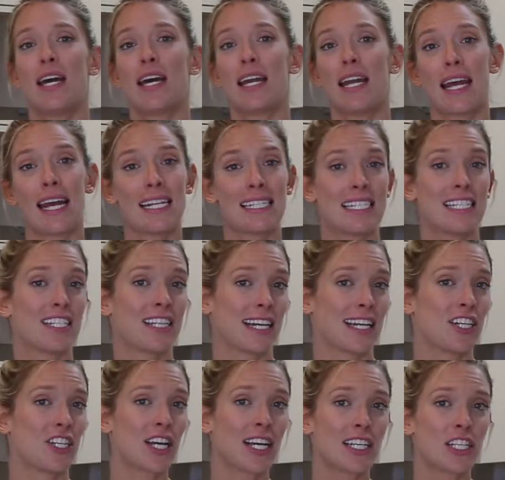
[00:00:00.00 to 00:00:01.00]
aids in
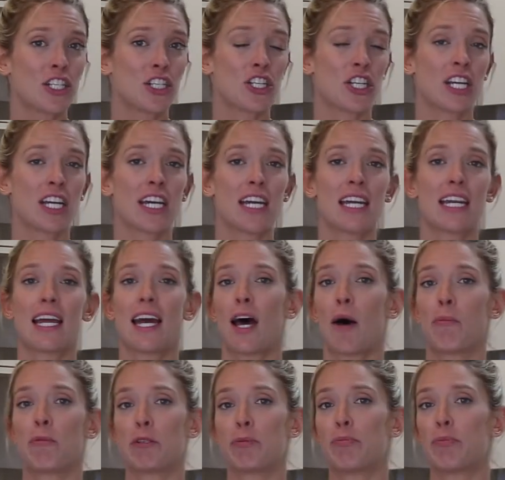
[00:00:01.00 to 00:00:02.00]
digestion, it
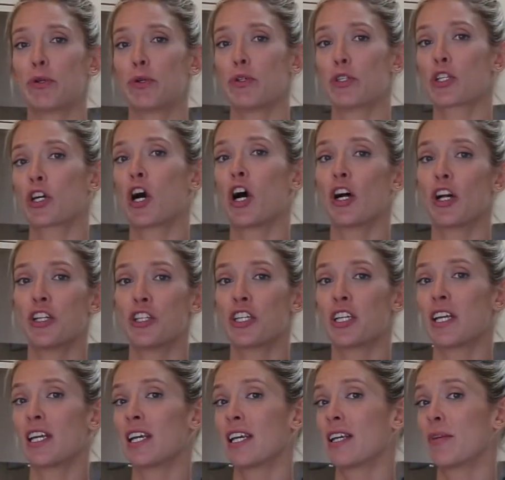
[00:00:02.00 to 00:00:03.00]
helps boost collagen
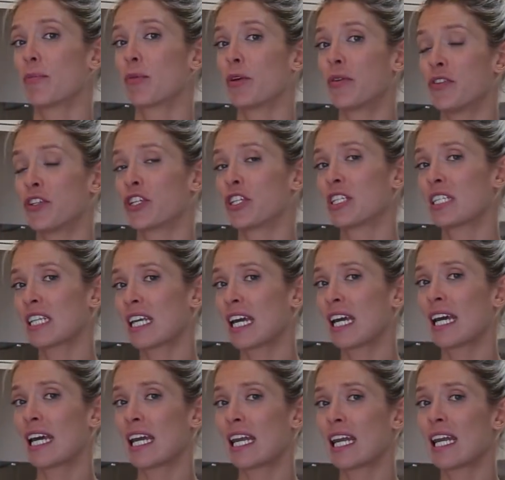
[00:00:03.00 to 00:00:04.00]
and improves your
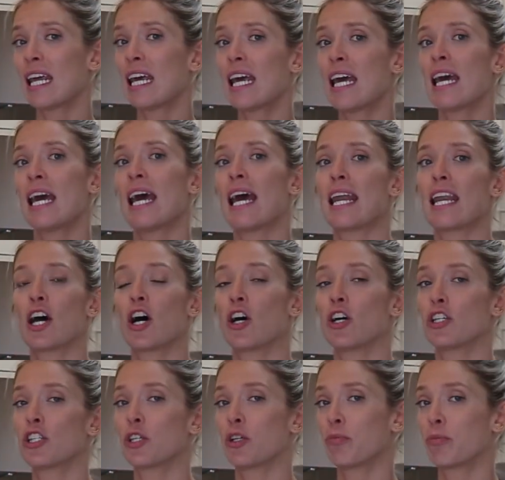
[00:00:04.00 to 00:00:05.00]
skin, and it
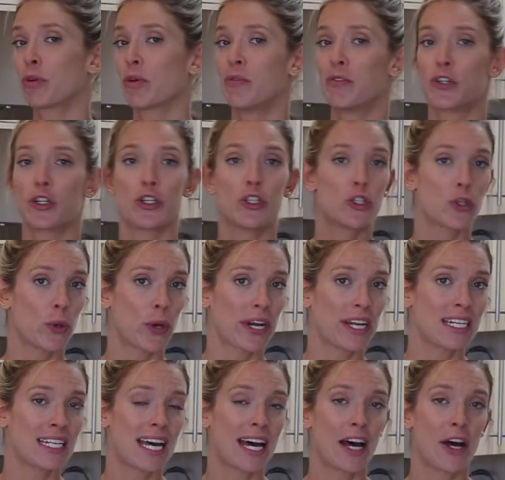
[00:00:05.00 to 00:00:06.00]
also improves your
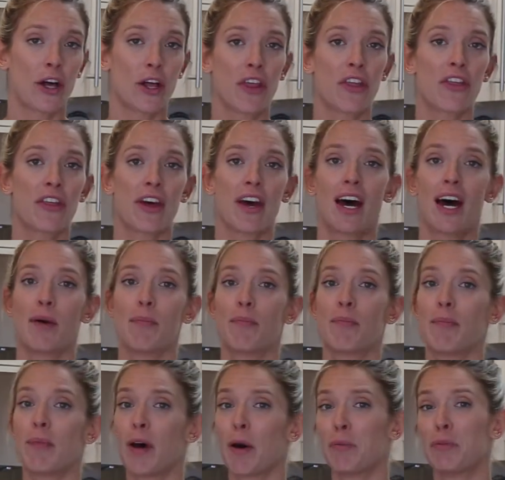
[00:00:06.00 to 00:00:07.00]
joint health,
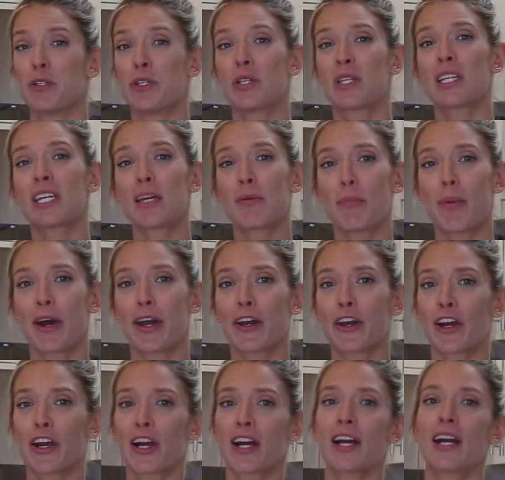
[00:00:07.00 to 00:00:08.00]
helps you sleep
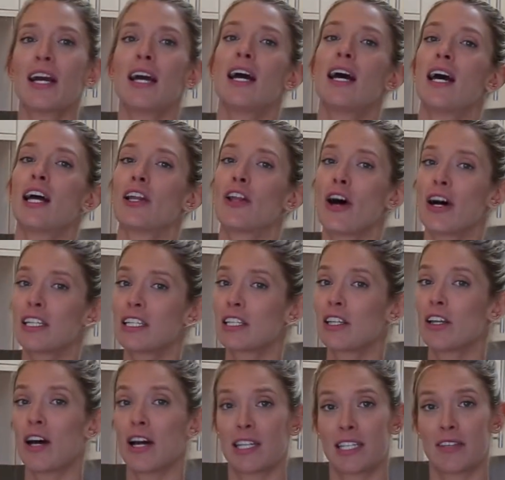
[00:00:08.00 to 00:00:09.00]
better.
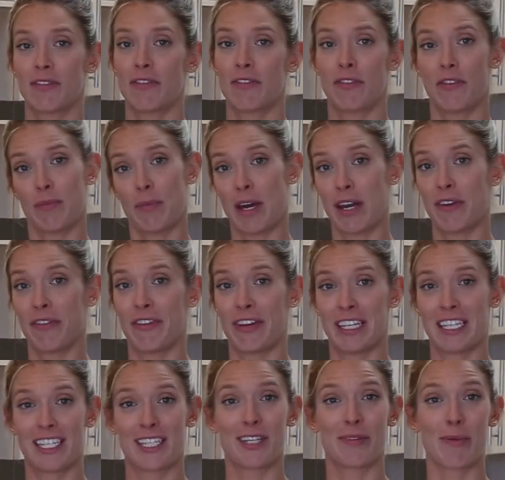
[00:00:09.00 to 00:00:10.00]
Lots of
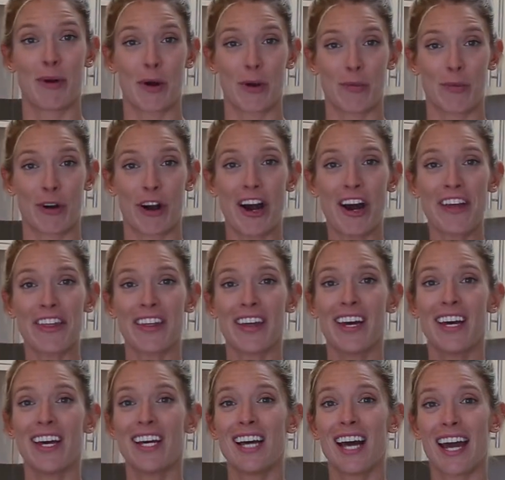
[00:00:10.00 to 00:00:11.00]
benefits to bone broth.
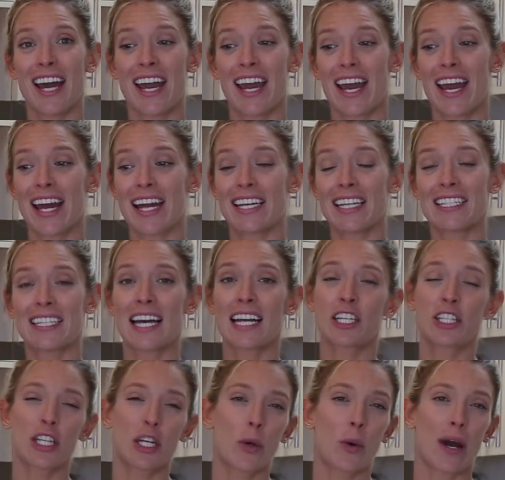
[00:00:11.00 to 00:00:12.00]
And it's
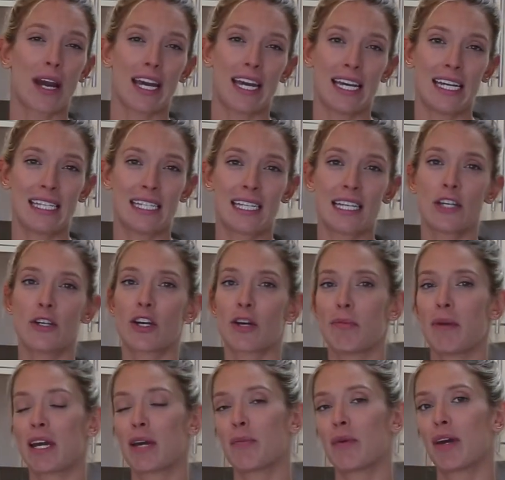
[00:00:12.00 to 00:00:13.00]
actually quite easy. You can
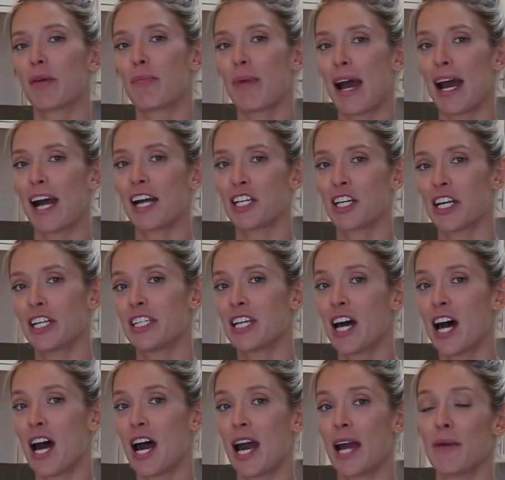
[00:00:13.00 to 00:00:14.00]
make a big batch at a
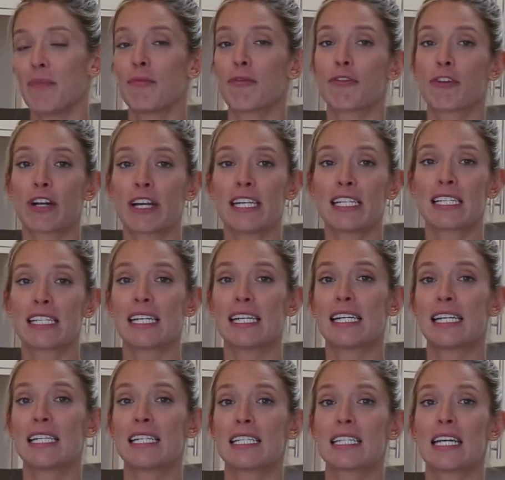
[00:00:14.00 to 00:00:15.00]
time, freeze
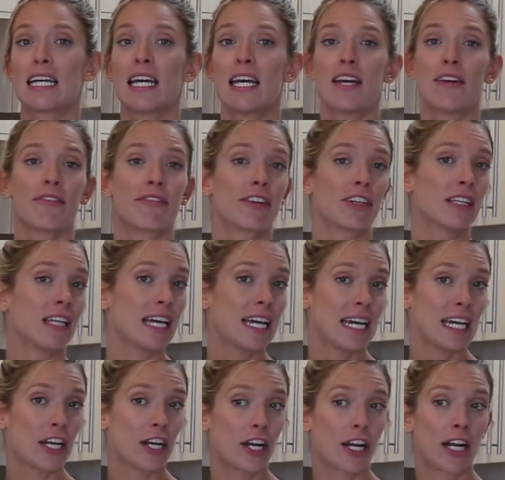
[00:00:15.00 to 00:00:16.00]
it for
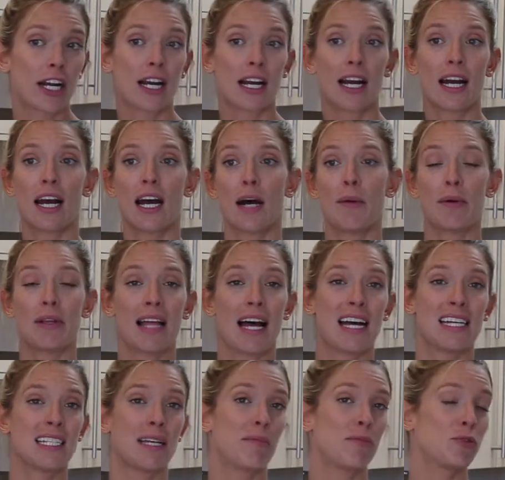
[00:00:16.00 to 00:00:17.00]
later. It
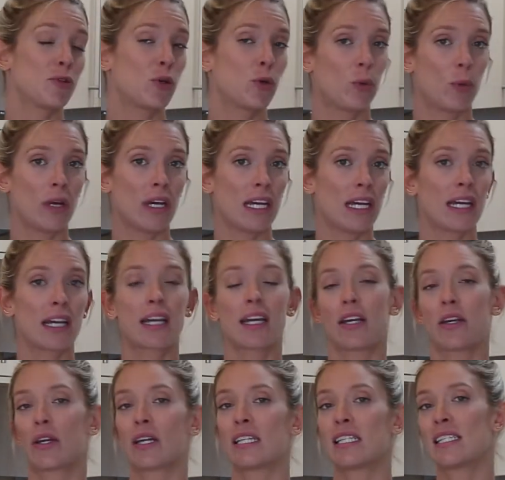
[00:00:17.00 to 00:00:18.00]
lasts up to a week.
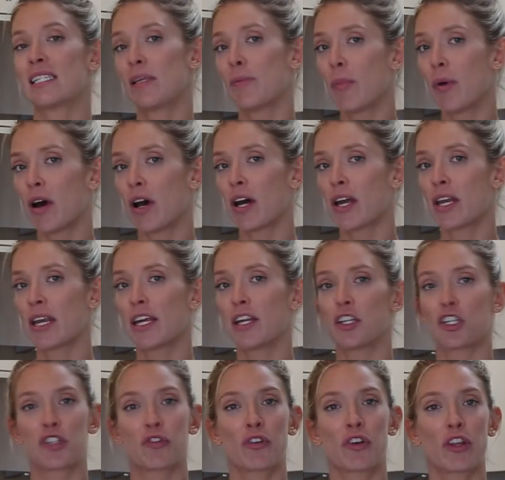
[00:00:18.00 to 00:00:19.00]
You can sip on it
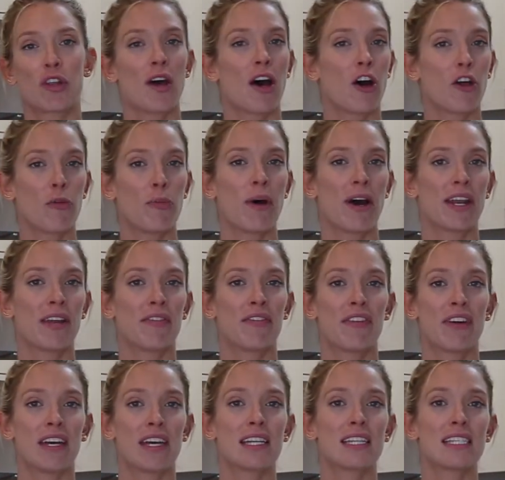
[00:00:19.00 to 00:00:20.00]
just for the health
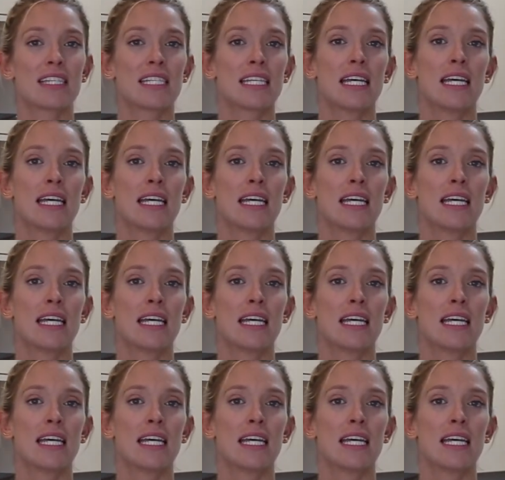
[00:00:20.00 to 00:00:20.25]
benefits.